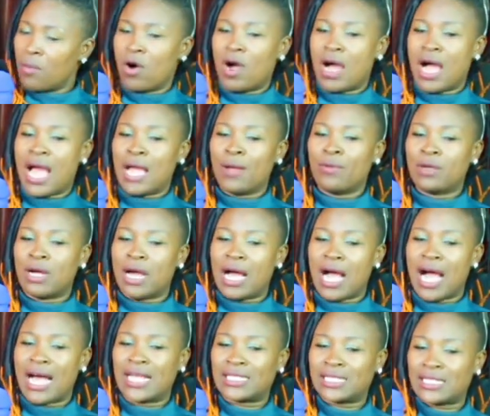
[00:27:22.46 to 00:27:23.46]
But I
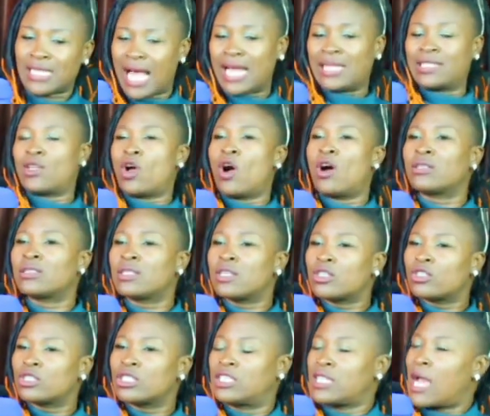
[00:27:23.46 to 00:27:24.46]
don't
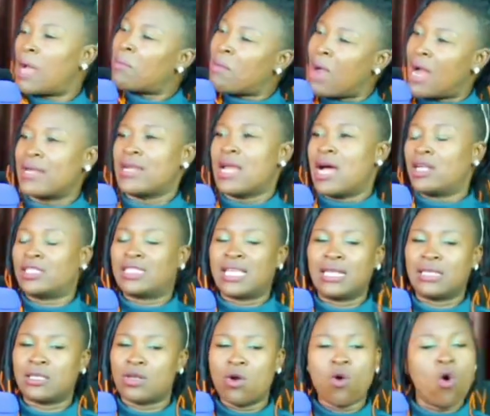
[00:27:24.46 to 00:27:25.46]
jackpot now
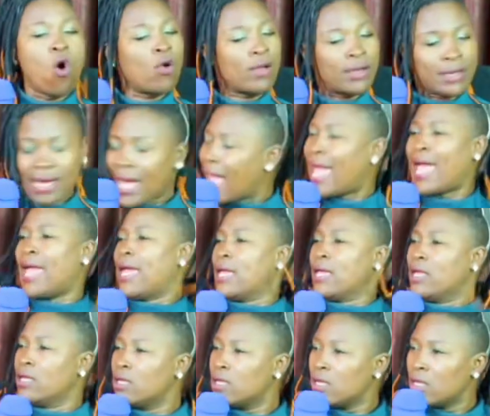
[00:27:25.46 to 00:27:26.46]
say
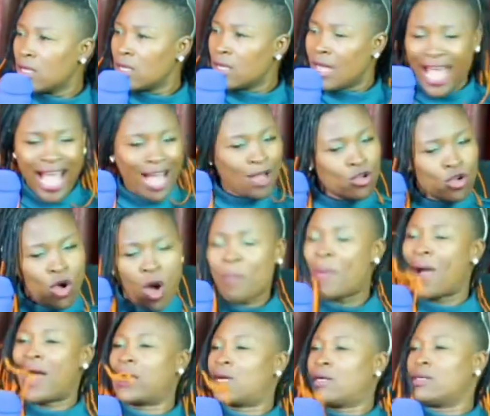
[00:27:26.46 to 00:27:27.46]
okay I
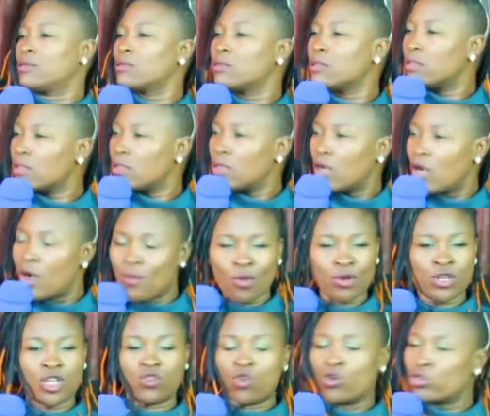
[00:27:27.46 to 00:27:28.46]
come back
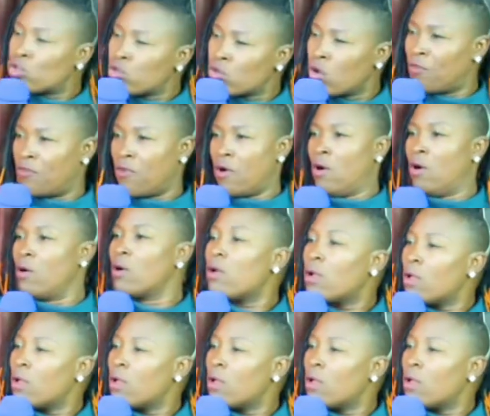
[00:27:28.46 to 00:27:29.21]
money go for